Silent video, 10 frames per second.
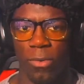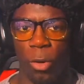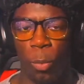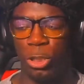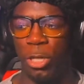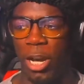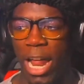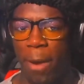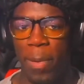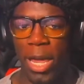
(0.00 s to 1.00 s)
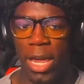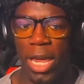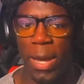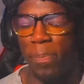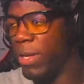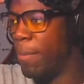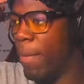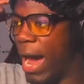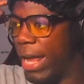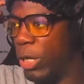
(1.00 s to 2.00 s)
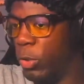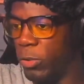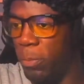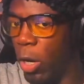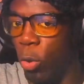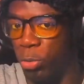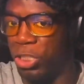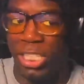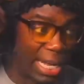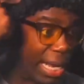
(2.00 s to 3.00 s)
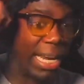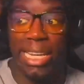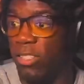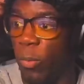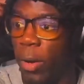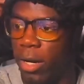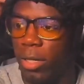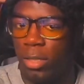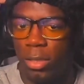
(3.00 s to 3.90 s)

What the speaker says: Once you hear that beep, your mind goes, oh shit, I gotta get somewhere.